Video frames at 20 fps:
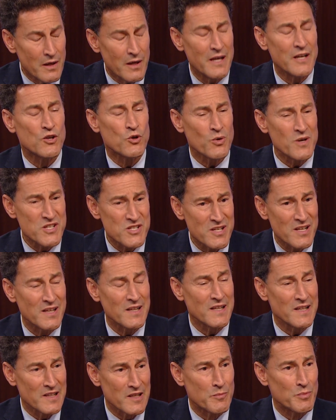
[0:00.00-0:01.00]

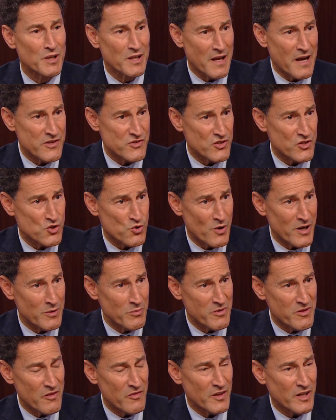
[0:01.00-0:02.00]
increasingly liberalizing trade
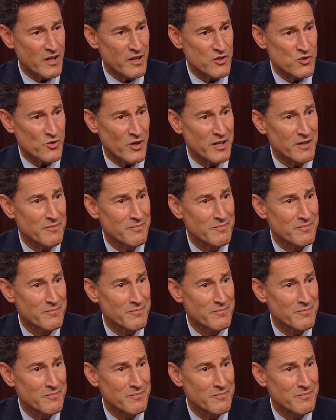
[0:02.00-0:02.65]
within the country?